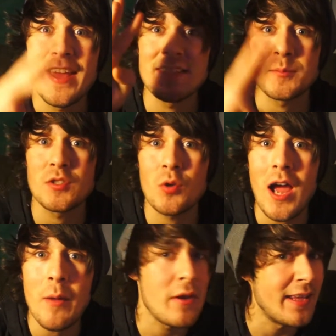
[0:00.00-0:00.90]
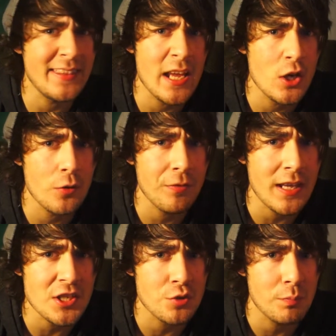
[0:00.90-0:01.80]
and subscribe, and hit that
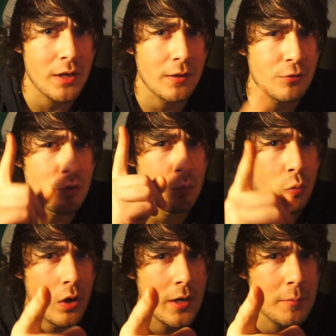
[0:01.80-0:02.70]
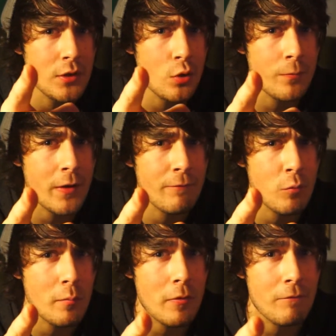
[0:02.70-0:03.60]
notification bell if you want to be notified
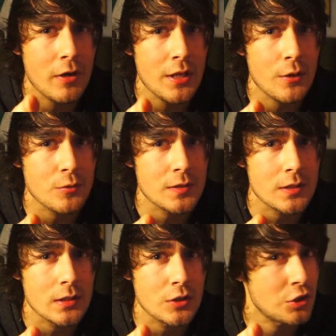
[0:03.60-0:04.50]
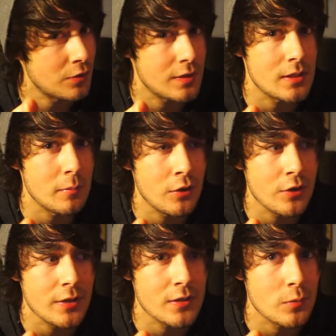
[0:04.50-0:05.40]
for more videos similar
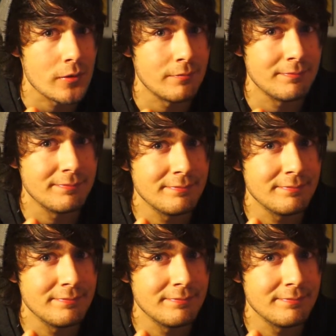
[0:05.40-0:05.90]
to this one.